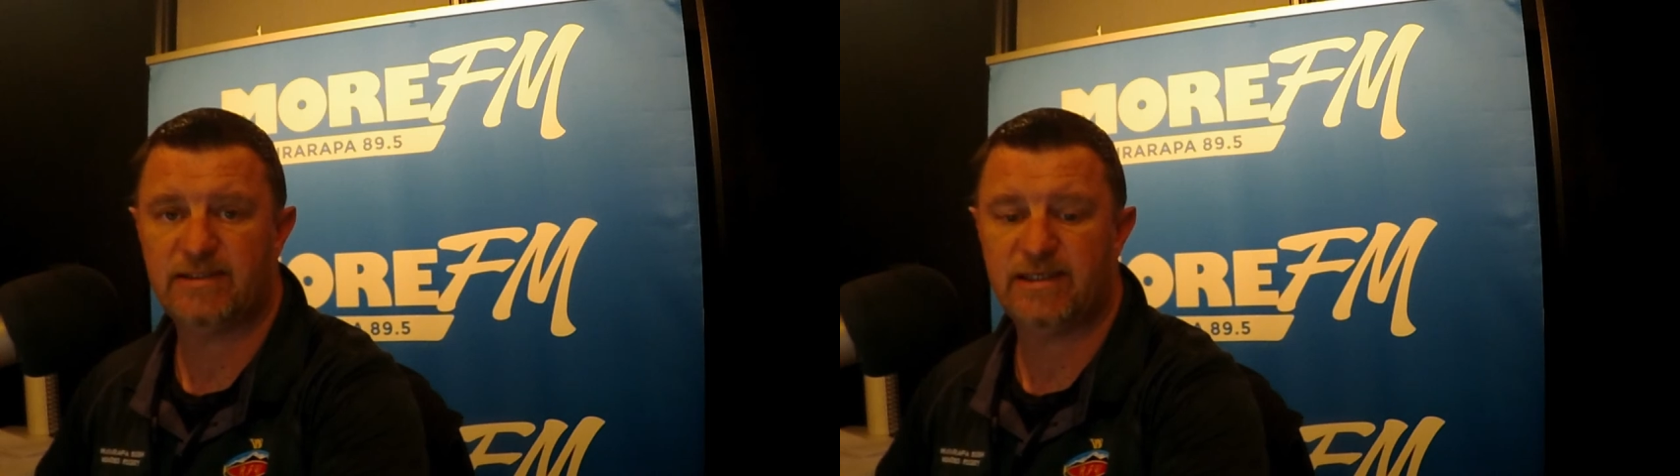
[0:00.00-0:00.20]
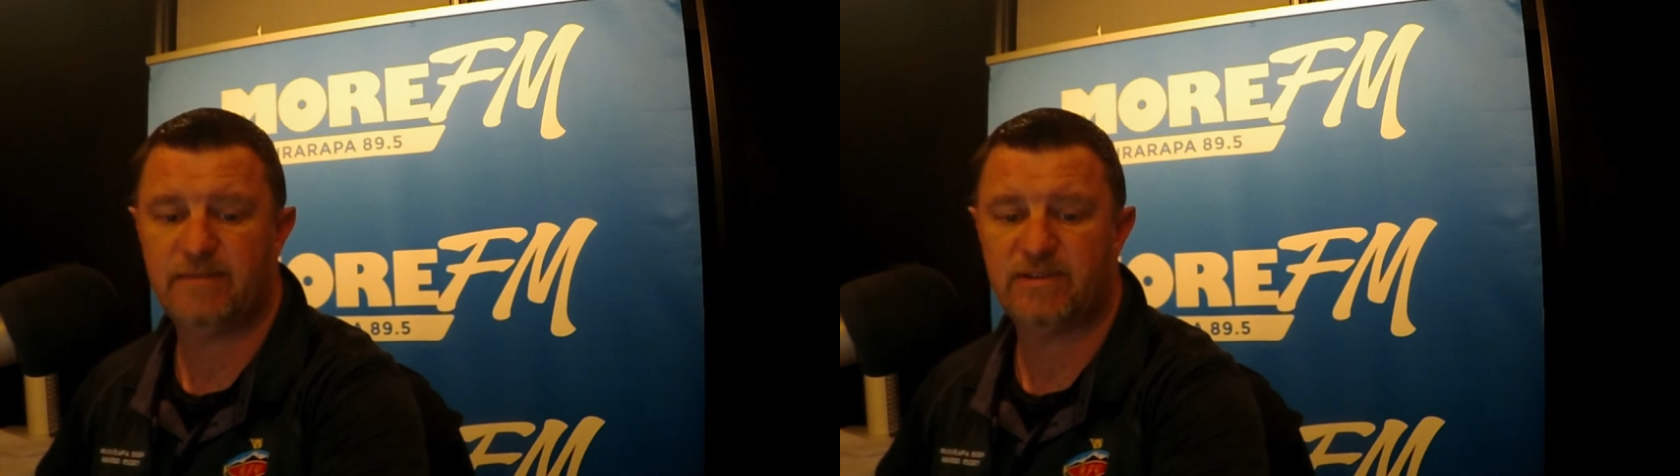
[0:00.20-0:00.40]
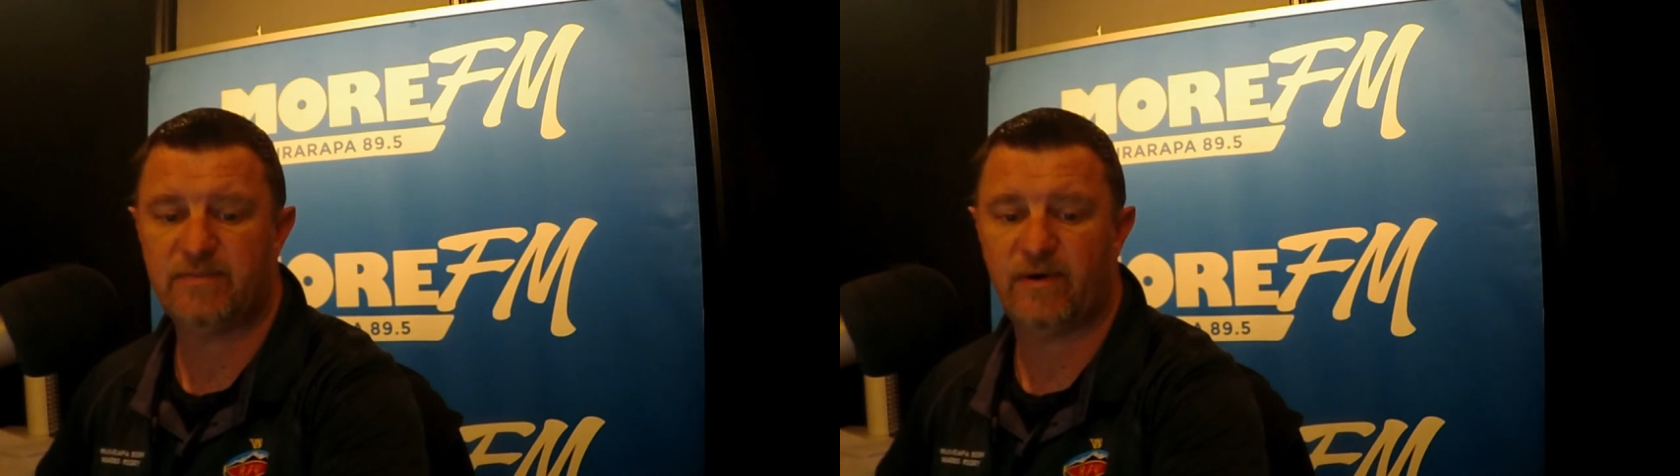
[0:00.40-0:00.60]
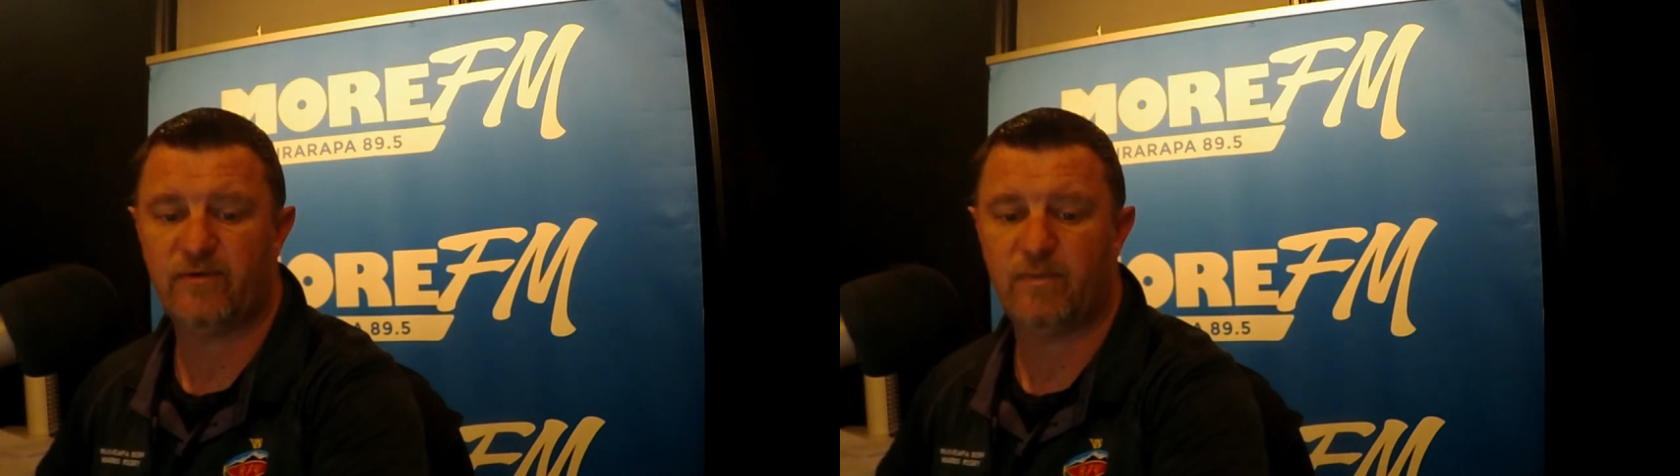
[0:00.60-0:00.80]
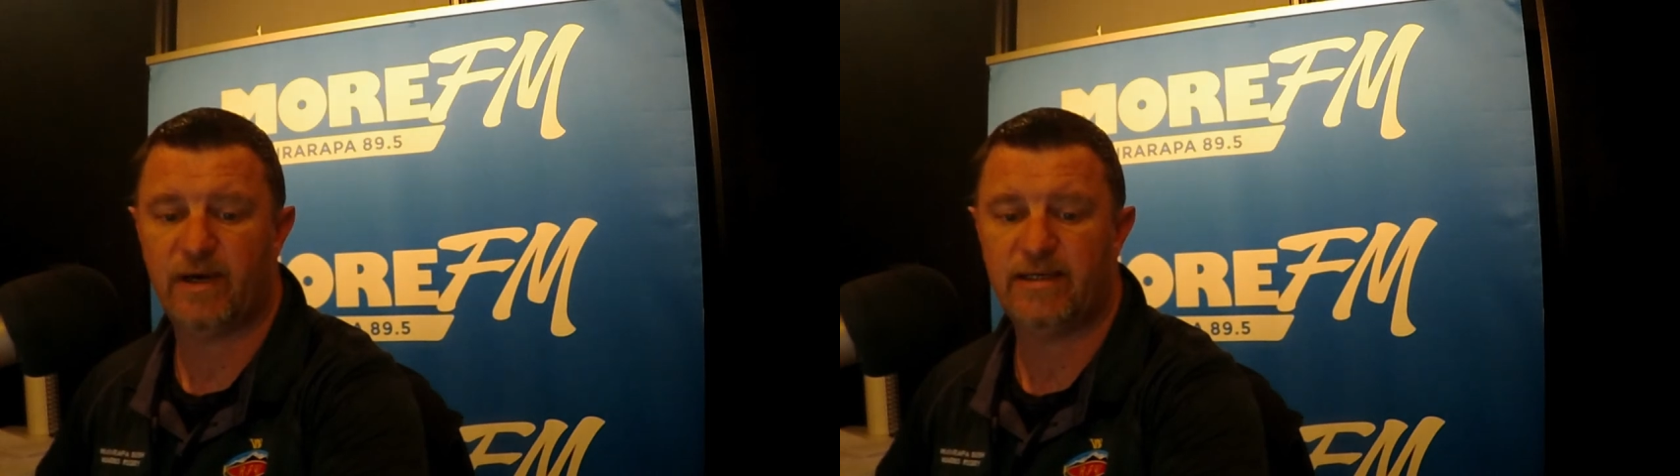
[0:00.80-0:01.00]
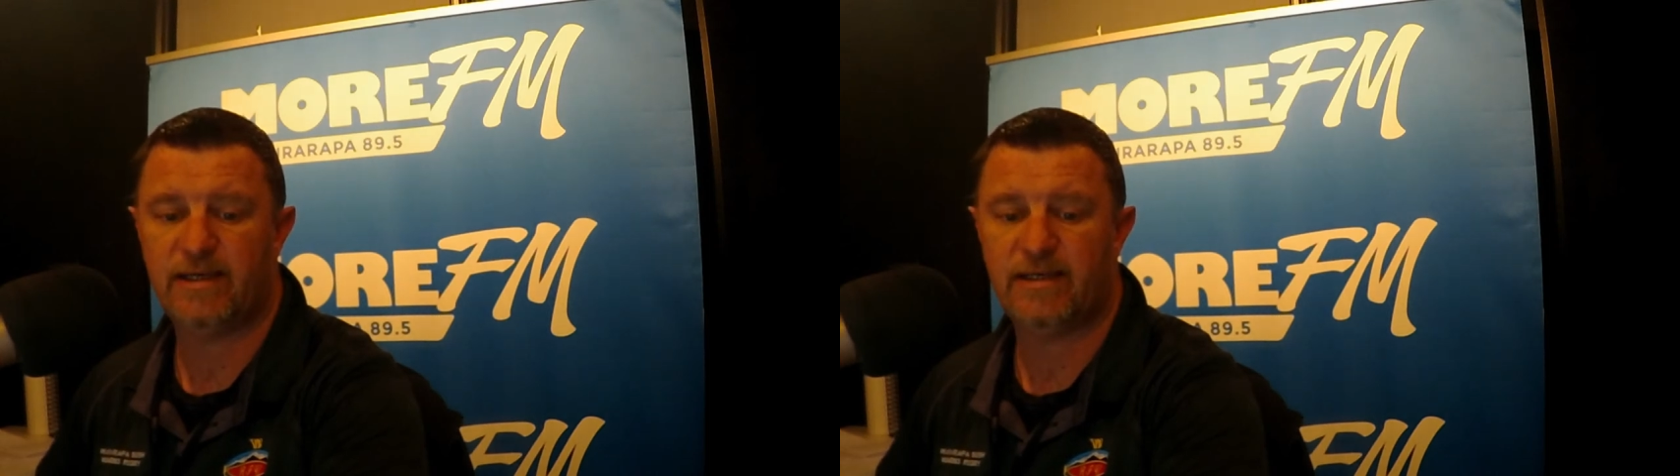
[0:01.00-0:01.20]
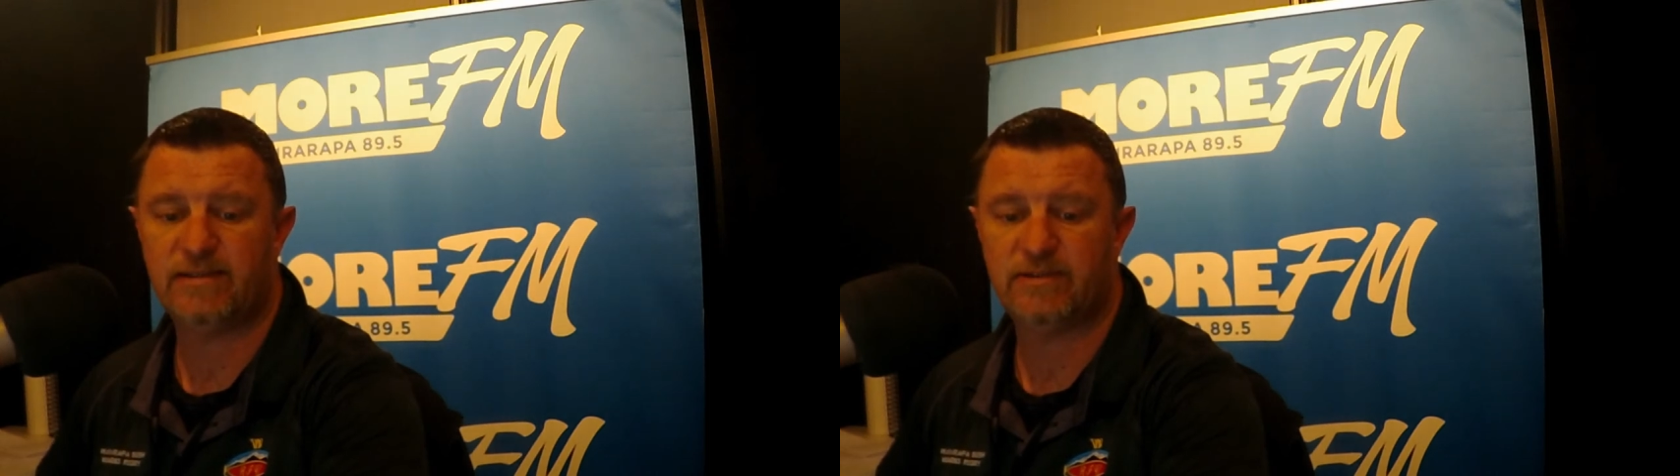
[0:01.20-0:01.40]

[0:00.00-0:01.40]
teams are both away uh,